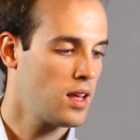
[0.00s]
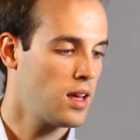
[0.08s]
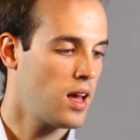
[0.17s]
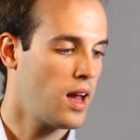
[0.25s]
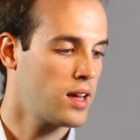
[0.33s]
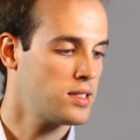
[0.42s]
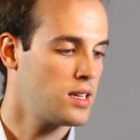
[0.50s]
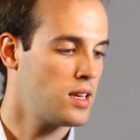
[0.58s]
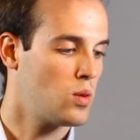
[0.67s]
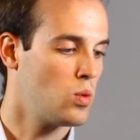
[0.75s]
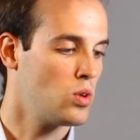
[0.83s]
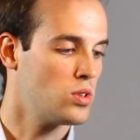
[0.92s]
X
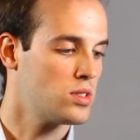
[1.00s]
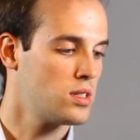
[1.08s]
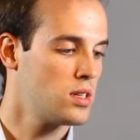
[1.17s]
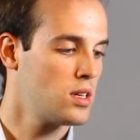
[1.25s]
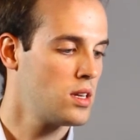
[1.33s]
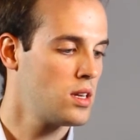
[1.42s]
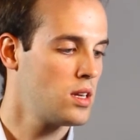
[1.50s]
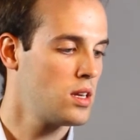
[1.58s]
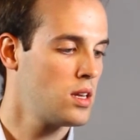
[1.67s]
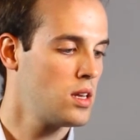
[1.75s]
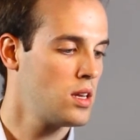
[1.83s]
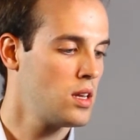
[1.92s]
equals
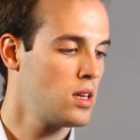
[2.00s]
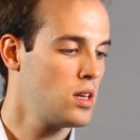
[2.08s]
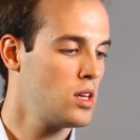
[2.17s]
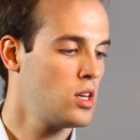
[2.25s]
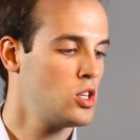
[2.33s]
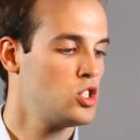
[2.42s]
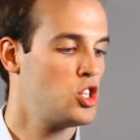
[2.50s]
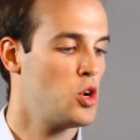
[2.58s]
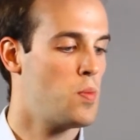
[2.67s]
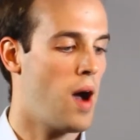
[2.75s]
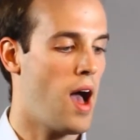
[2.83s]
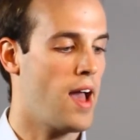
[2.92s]
two
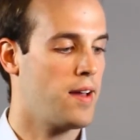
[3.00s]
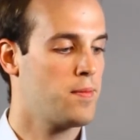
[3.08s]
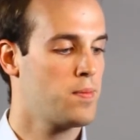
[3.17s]
pi.